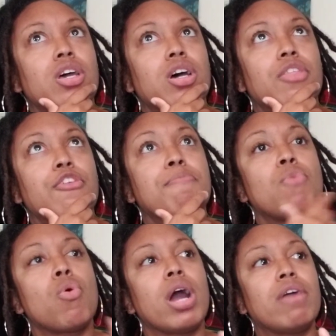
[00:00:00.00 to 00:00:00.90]
The
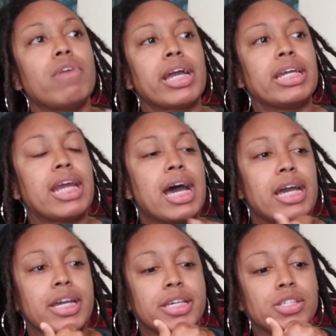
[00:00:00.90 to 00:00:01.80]
more I
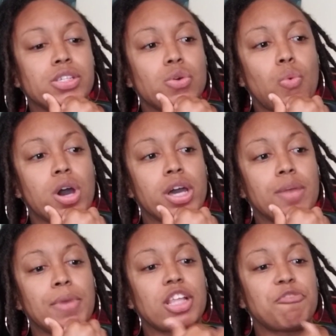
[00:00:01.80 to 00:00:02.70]
recognize what
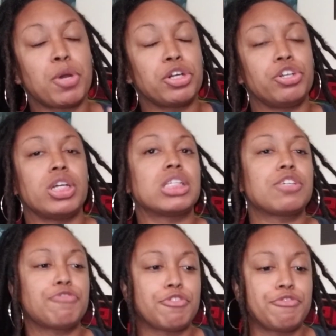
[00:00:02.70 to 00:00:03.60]
my life partner
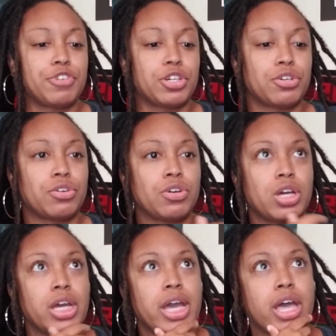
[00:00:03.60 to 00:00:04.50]
doesn't fulfill,
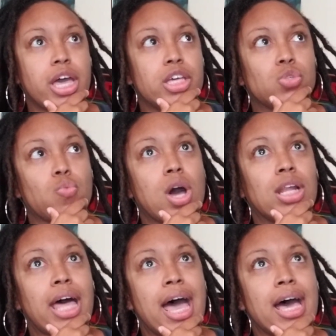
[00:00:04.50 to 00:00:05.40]
as
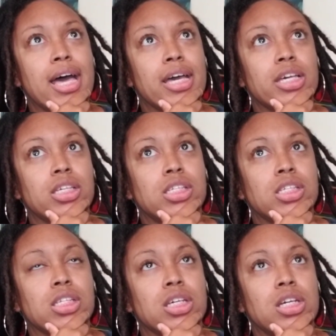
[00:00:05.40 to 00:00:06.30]
well
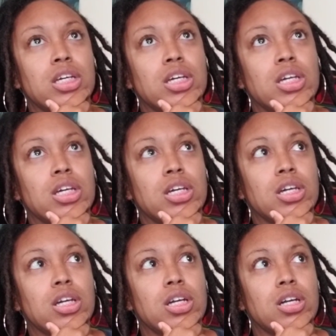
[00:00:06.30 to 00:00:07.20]
as
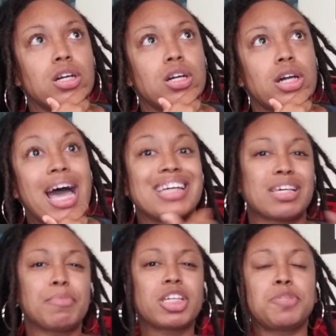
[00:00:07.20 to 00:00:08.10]

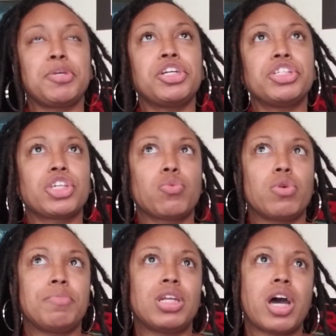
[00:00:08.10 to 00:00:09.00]
I'm experiencing
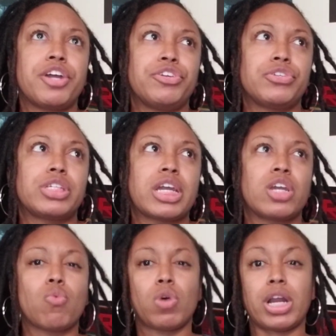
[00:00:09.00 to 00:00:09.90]
women,
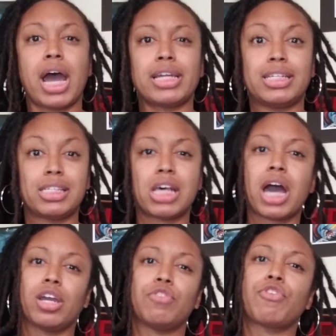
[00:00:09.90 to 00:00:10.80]
understanding what I
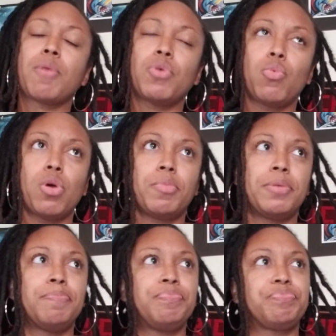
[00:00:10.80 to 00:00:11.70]
desire from a
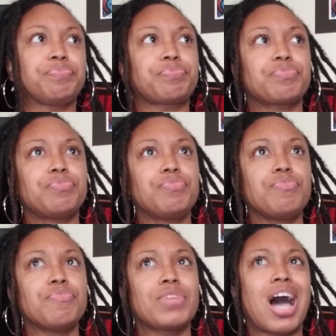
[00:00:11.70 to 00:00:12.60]
woman,
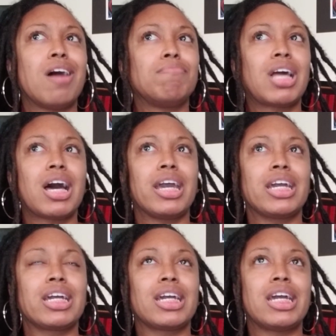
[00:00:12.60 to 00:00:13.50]
I'm like,